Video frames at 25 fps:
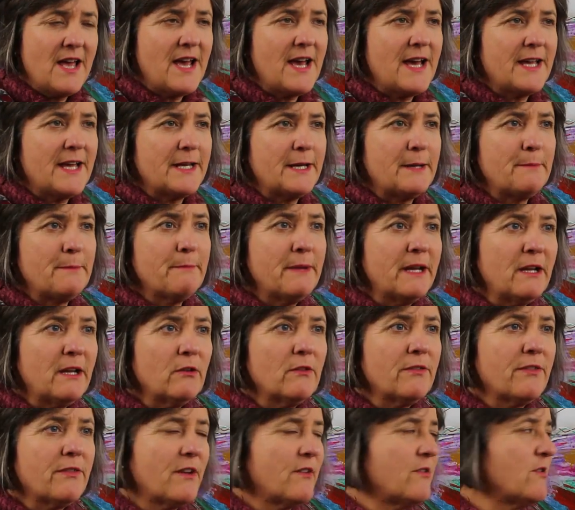And in
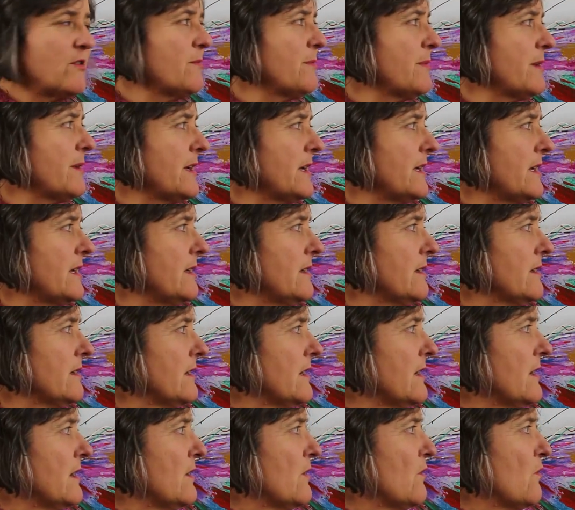Mikkel therapy,
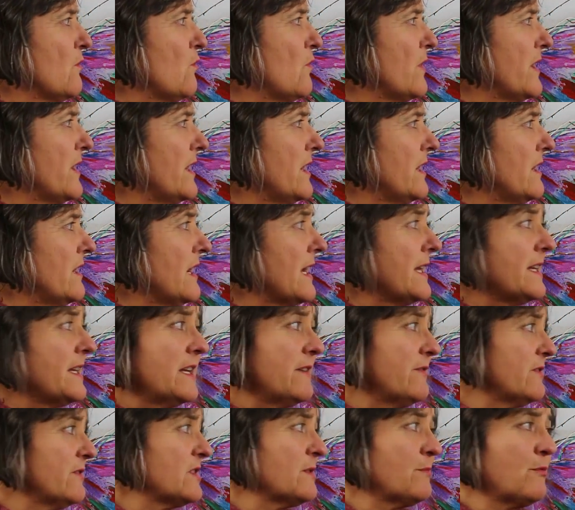and
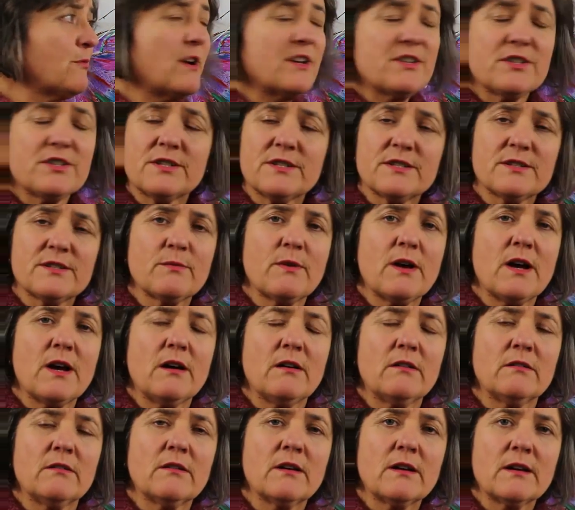even depression as
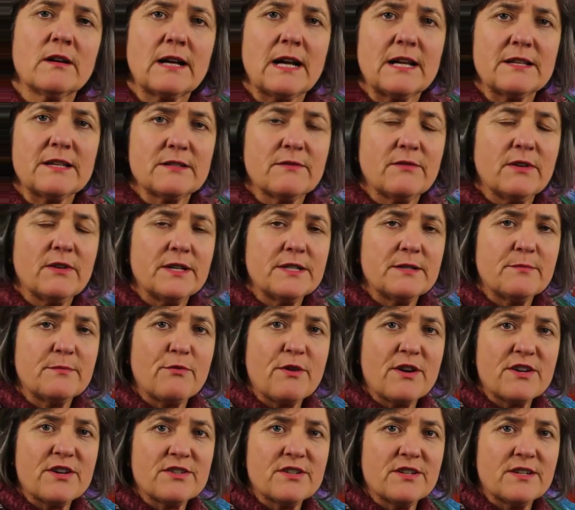well, classify
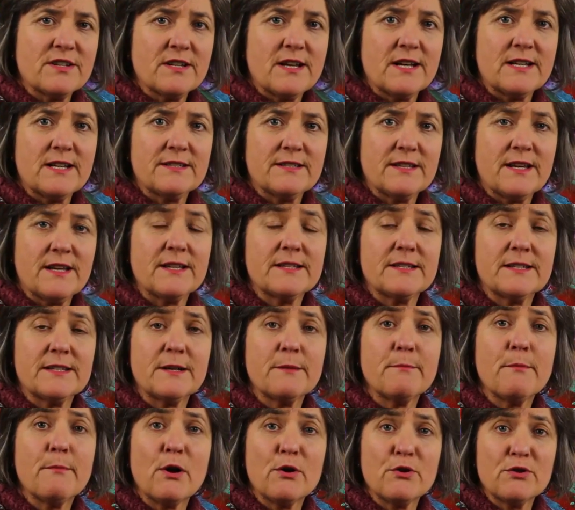depression as
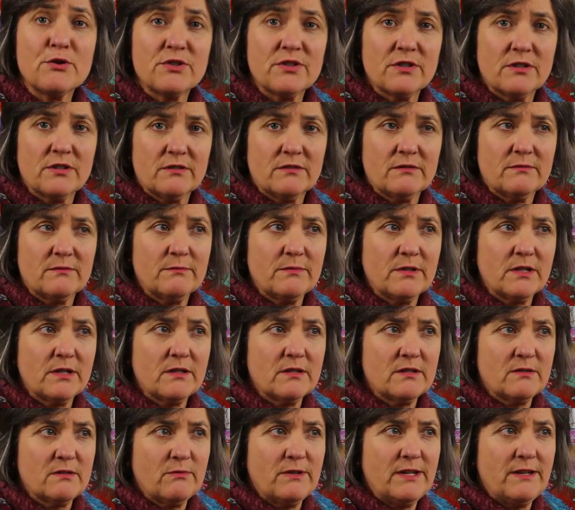an emotion
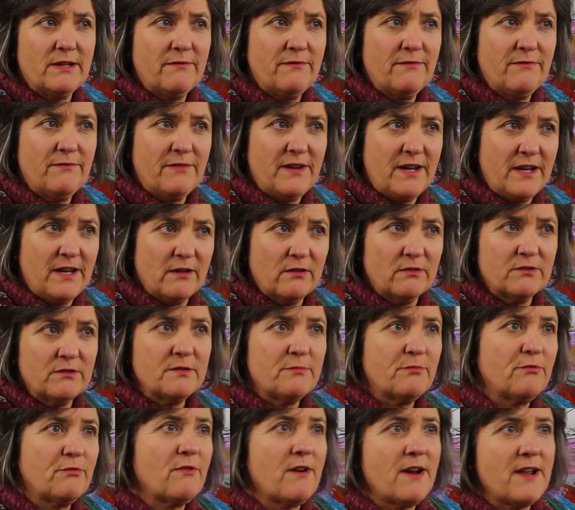because we feel
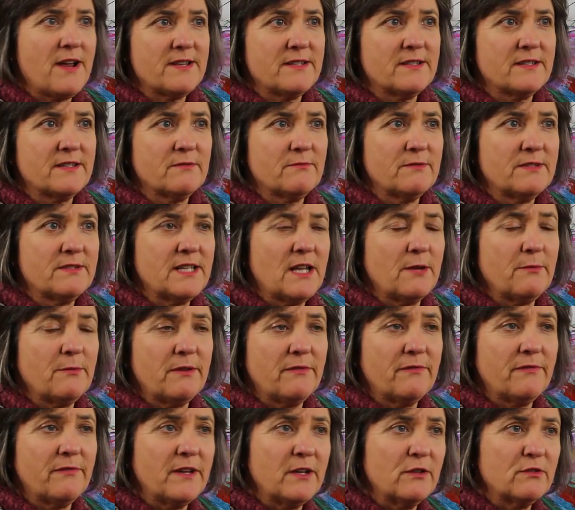depressed. We say
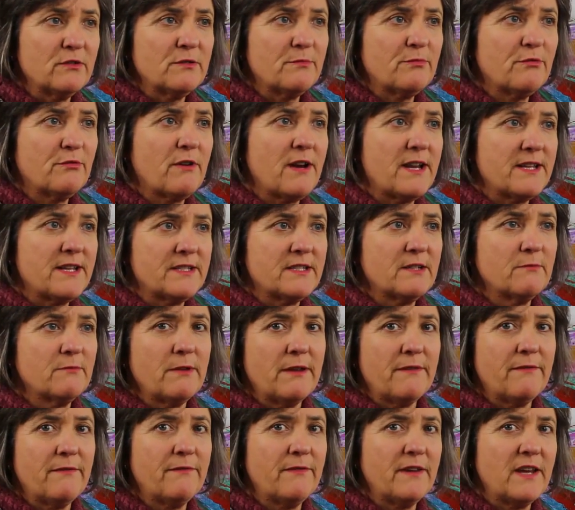we feel depressed and
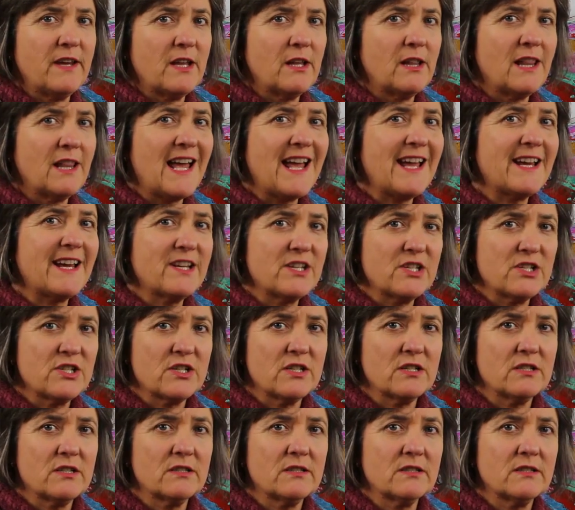we feel
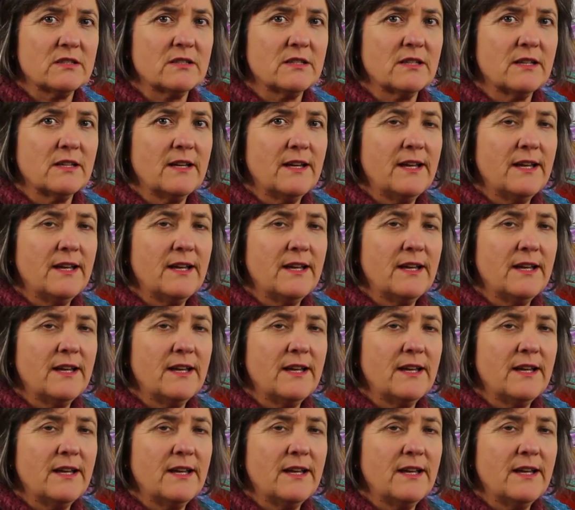anxious.